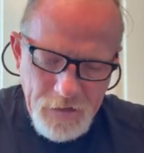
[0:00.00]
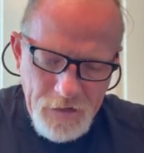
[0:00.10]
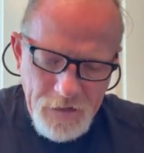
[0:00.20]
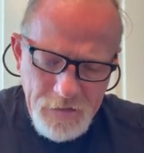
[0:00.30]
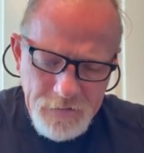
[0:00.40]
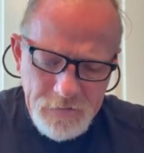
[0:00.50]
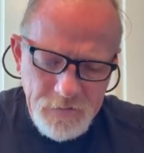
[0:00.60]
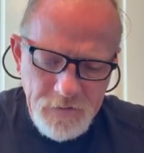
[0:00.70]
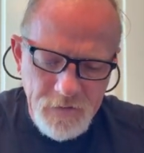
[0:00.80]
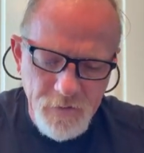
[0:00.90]
I
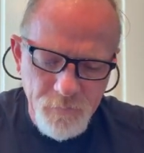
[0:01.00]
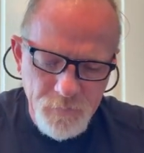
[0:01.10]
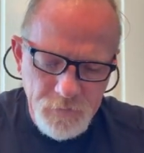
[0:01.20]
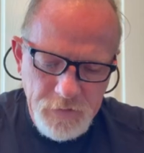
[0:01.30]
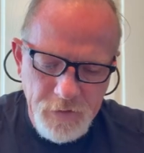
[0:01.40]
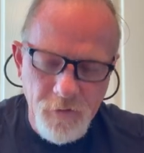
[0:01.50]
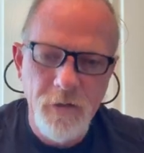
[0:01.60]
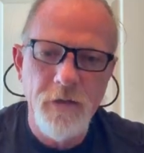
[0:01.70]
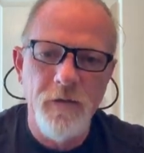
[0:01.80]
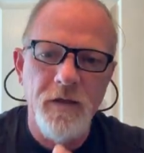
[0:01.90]
ended up
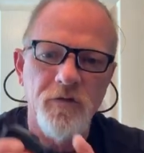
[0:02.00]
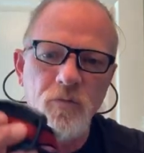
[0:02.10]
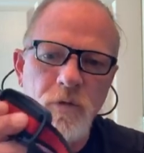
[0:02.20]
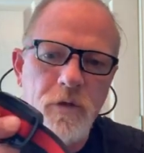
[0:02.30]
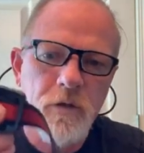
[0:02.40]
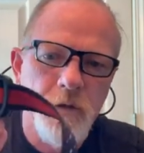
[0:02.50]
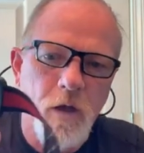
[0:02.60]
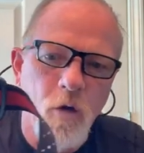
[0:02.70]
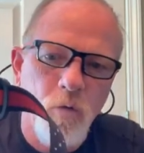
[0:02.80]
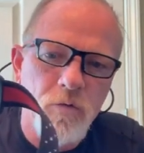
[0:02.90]
carrying this one
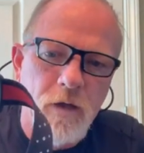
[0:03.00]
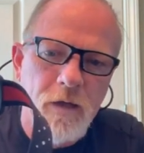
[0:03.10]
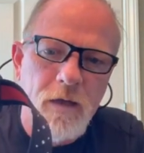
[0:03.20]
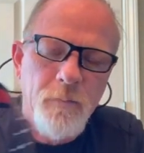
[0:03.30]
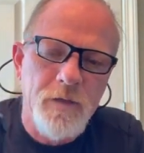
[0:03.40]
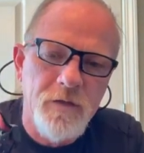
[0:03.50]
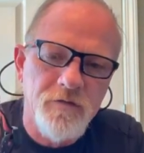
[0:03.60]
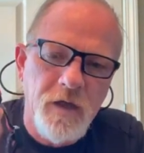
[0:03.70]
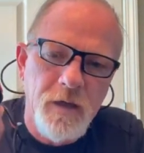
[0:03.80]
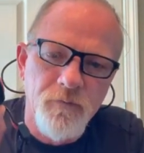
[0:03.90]
the whole time, and
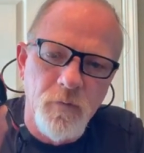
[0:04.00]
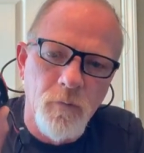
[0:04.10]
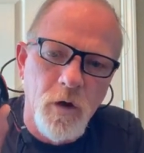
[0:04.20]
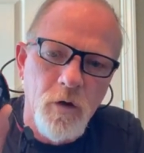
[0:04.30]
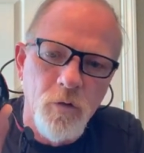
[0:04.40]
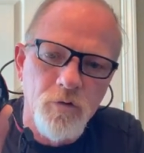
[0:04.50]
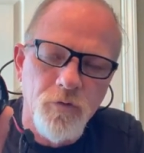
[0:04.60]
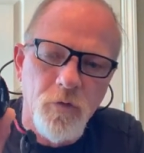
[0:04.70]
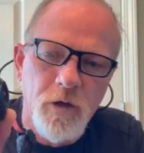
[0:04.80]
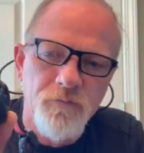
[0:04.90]
this came from Lowe's
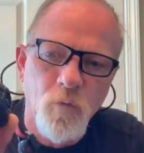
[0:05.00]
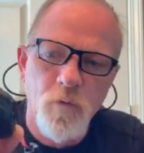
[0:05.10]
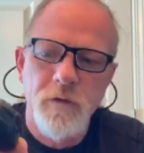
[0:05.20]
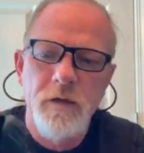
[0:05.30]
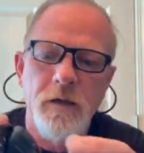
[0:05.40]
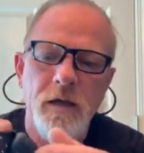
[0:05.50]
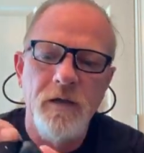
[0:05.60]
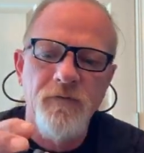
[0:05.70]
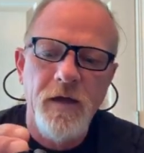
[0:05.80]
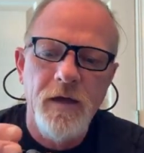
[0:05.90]
for like
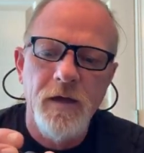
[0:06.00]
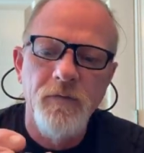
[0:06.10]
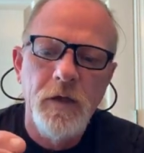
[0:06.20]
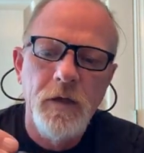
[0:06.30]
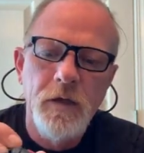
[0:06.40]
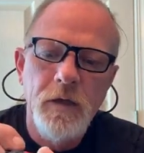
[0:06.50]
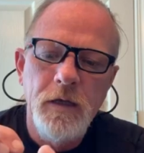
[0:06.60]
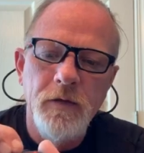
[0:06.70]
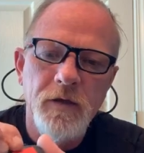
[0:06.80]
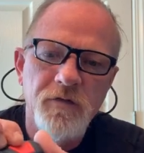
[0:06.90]
$14.95,
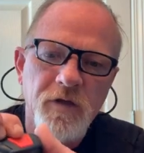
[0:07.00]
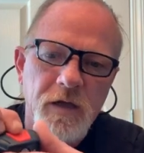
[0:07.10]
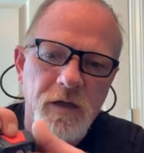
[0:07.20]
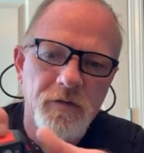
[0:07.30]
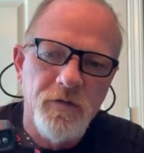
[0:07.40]
and this has